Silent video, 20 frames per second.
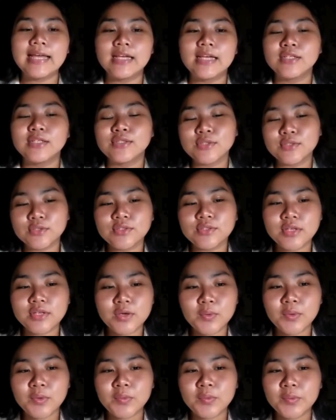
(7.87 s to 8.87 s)
So, today
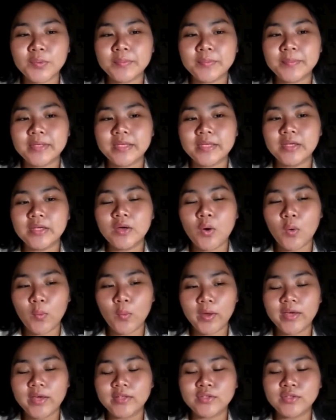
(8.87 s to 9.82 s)
we will be going